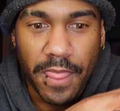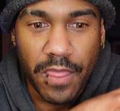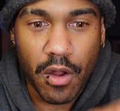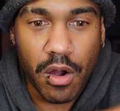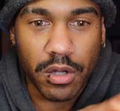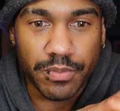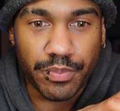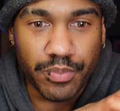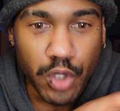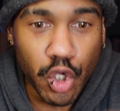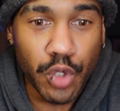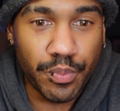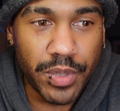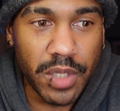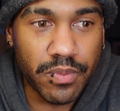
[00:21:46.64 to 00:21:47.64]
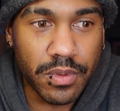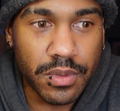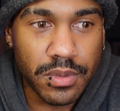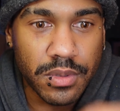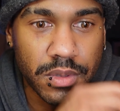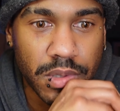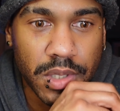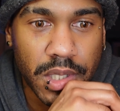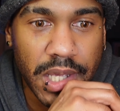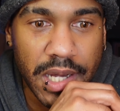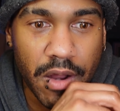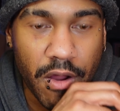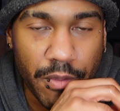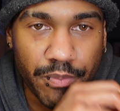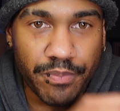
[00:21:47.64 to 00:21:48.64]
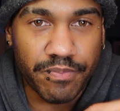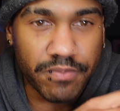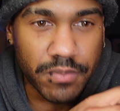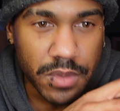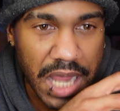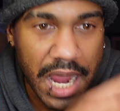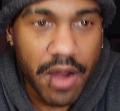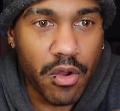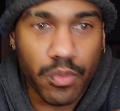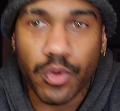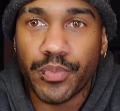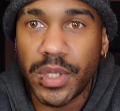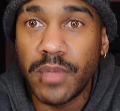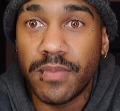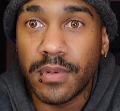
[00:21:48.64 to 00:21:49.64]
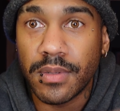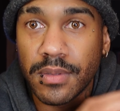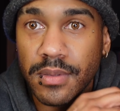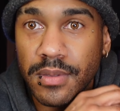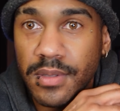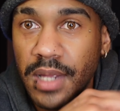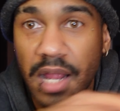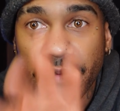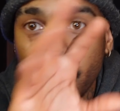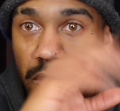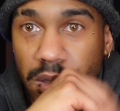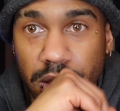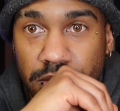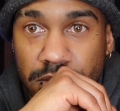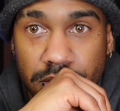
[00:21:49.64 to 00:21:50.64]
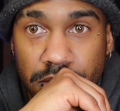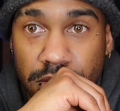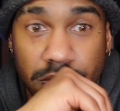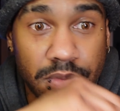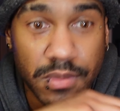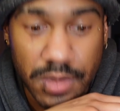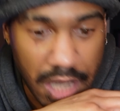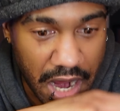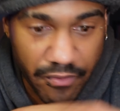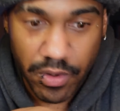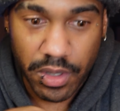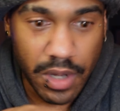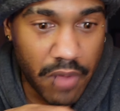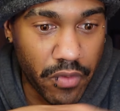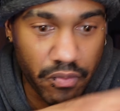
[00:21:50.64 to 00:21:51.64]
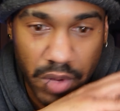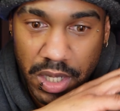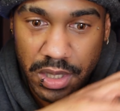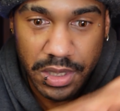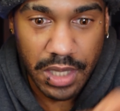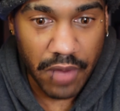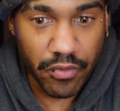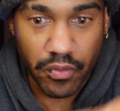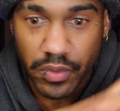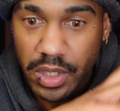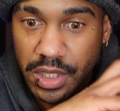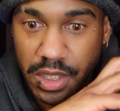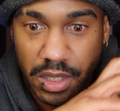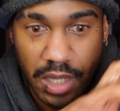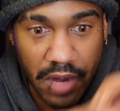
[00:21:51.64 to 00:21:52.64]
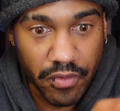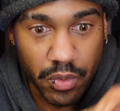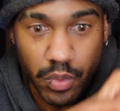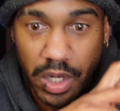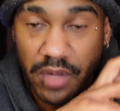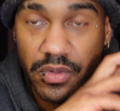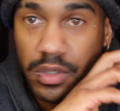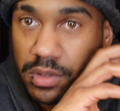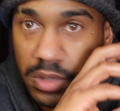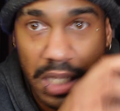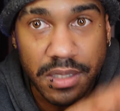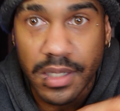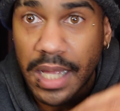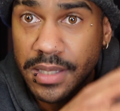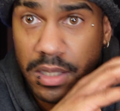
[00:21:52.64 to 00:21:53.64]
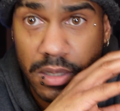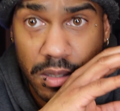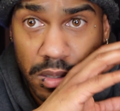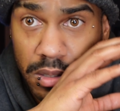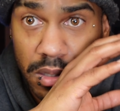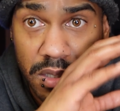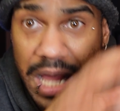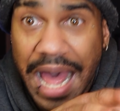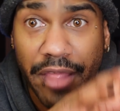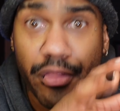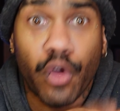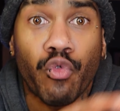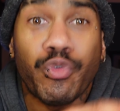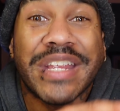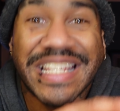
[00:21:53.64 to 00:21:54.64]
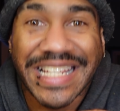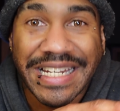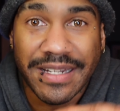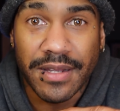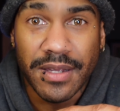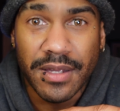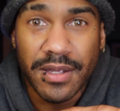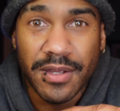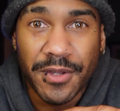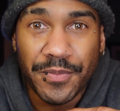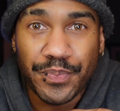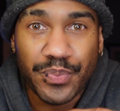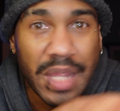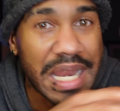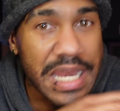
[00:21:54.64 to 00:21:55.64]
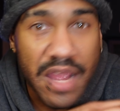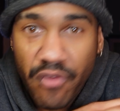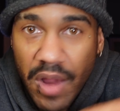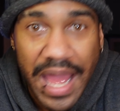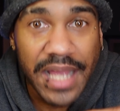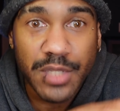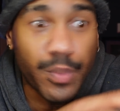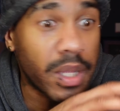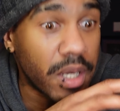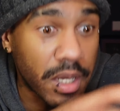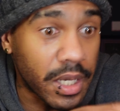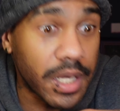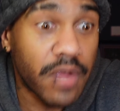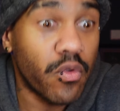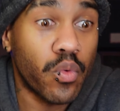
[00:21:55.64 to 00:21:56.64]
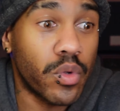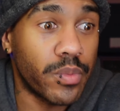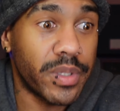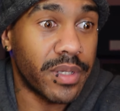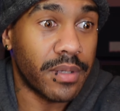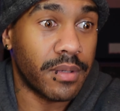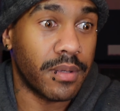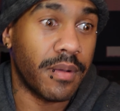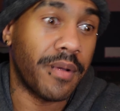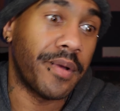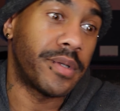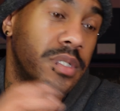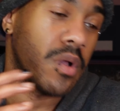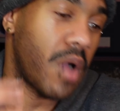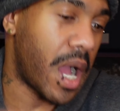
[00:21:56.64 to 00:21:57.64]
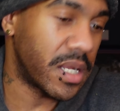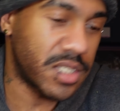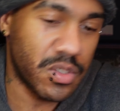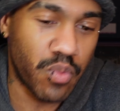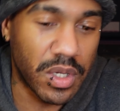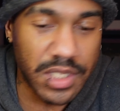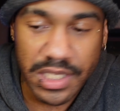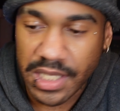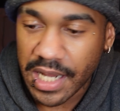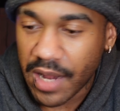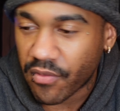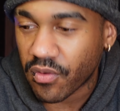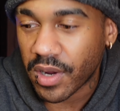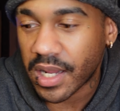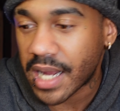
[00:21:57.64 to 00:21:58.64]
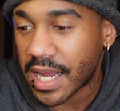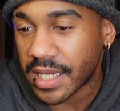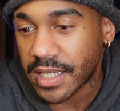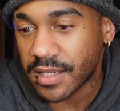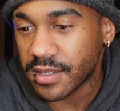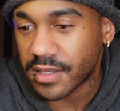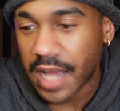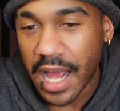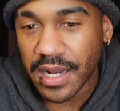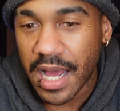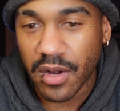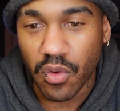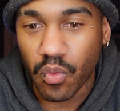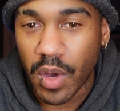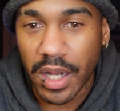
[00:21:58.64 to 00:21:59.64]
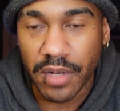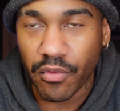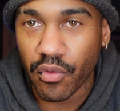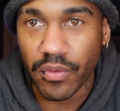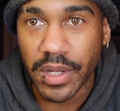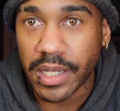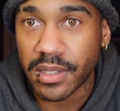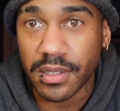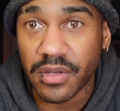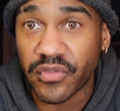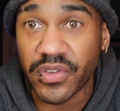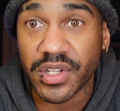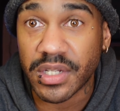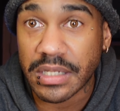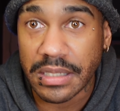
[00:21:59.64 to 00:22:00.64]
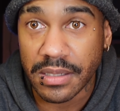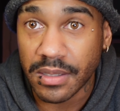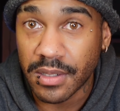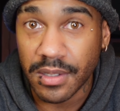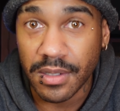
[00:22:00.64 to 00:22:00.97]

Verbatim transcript: There are good people and there are terrible people everywhere. Every every race, every religion, every whatever. That, that's not the reason. It never has been and it never will be. So I just wanted to say that before I get out of here. I, I don't want to create division here.